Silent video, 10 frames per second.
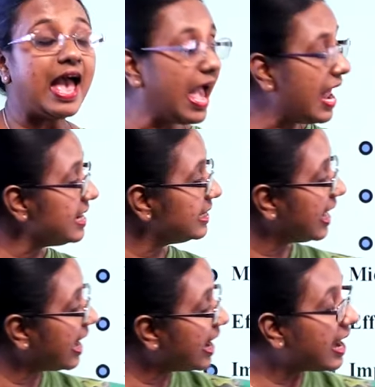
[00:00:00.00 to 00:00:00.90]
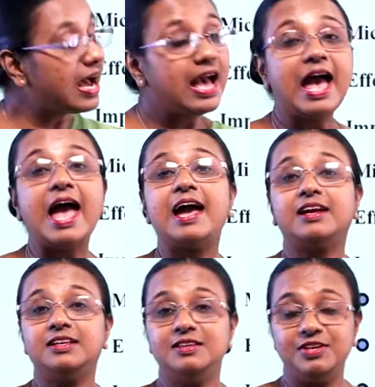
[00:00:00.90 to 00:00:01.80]
and their
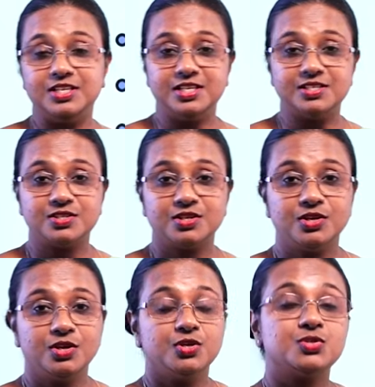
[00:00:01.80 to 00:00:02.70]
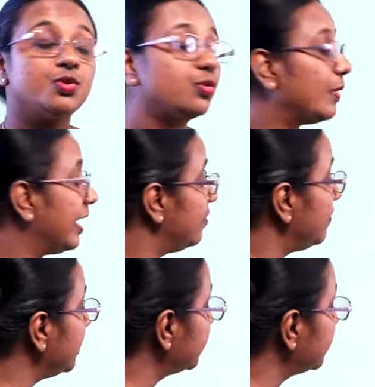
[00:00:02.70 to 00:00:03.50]
activities. So, when we